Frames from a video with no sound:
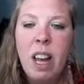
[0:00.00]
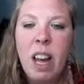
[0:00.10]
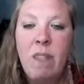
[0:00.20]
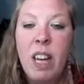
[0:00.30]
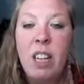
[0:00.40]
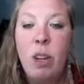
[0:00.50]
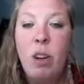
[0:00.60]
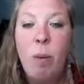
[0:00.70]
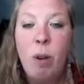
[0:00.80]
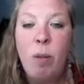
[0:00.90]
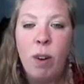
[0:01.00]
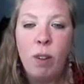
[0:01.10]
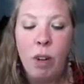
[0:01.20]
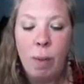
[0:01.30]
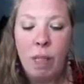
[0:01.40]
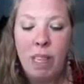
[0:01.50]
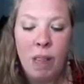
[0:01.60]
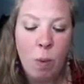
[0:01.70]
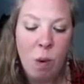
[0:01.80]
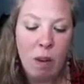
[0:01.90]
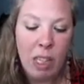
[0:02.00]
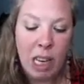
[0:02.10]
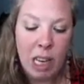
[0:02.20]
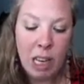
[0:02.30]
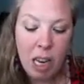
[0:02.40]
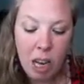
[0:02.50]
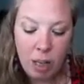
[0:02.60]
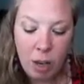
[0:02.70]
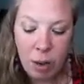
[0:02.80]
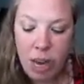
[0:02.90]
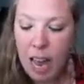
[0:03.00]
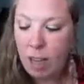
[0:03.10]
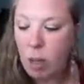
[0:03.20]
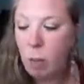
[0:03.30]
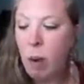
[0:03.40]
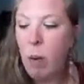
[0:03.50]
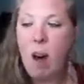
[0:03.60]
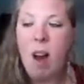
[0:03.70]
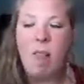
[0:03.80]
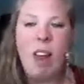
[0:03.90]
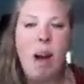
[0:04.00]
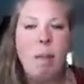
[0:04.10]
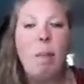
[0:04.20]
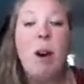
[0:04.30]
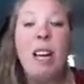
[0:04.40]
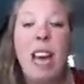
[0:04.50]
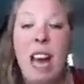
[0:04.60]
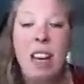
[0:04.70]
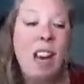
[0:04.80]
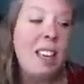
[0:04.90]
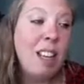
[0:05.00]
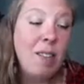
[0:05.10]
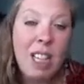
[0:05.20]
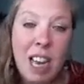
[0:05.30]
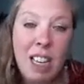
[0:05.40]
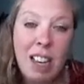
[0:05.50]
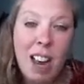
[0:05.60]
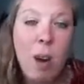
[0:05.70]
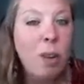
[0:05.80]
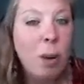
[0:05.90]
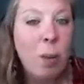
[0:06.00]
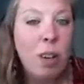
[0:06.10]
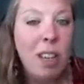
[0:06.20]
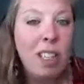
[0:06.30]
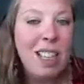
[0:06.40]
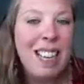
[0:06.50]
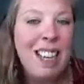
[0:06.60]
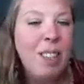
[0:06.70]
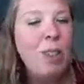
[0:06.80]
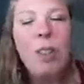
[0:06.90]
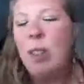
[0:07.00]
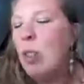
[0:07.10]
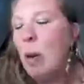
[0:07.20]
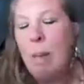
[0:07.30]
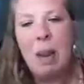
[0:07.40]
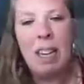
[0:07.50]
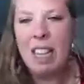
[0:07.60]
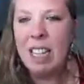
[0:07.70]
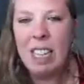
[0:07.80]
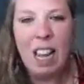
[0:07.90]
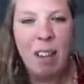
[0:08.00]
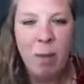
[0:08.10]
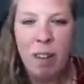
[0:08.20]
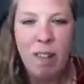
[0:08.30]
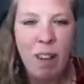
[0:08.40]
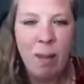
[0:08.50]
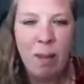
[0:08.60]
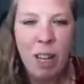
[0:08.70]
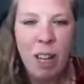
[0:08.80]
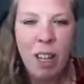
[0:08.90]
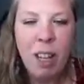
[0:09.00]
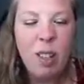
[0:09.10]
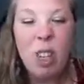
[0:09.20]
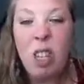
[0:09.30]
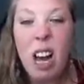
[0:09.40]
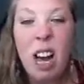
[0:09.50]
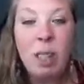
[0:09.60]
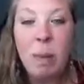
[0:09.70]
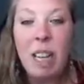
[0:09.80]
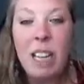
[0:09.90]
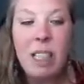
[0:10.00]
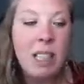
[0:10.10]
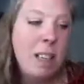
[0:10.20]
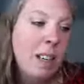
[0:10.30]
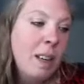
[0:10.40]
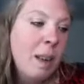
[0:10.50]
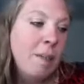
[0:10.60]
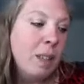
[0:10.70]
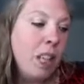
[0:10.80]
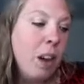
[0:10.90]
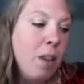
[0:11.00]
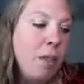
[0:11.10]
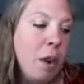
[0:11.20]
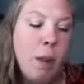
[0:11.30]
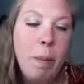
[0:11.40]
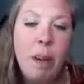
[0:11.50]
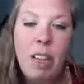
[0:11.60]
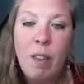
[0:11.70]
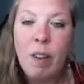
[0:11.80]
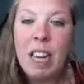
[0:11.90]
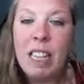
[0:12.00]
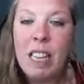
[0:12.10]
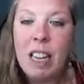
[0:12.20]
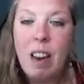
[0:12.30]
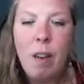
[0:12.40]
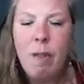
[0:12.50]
if they do come across humans in the water. So yeah, just be aware of that. But again, as I've said, I also wouldn't suggest just jumping in the sea with lots of sharks, because if they're in the middle of feeding,